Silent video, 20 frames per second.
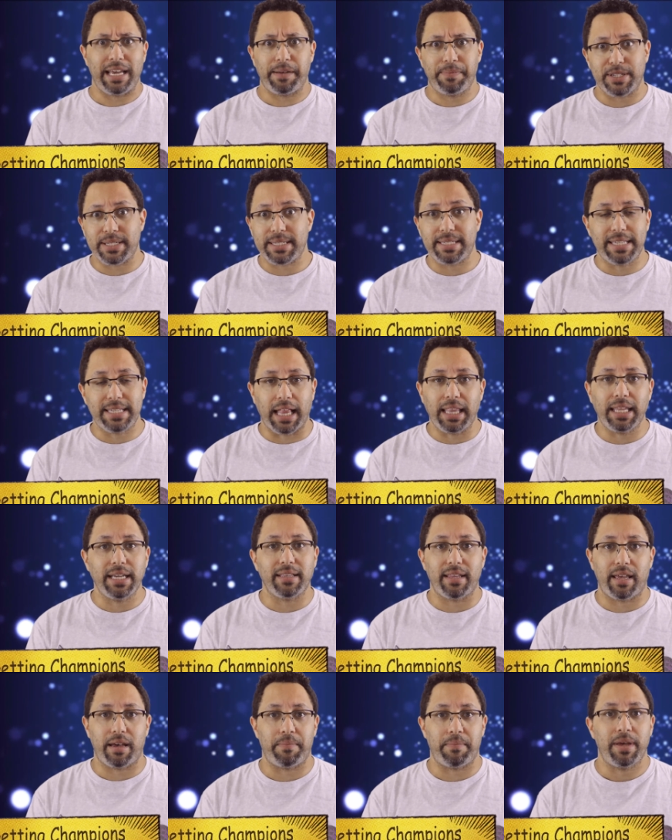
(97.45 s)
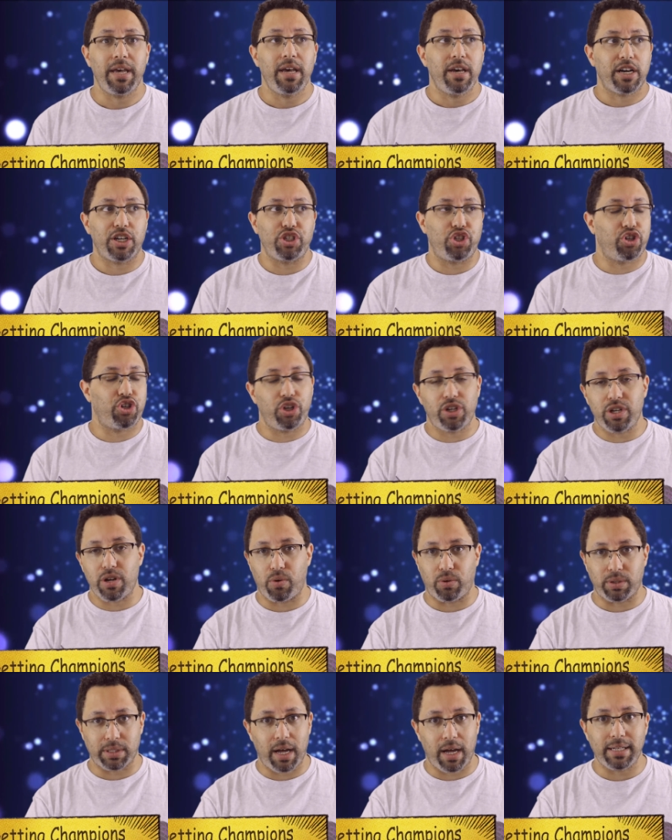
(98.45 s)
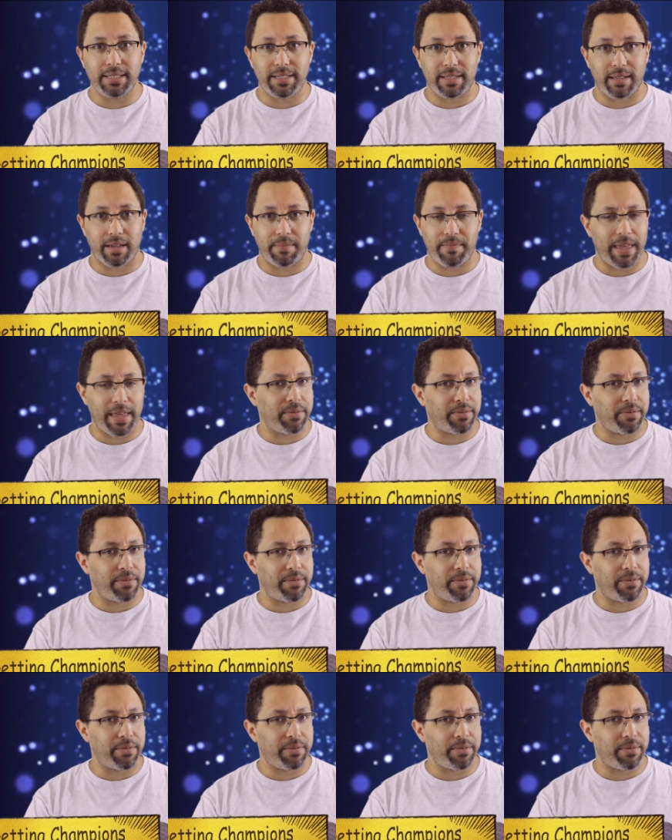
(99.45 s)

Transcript: up just selling them because you couldn't hold on to them.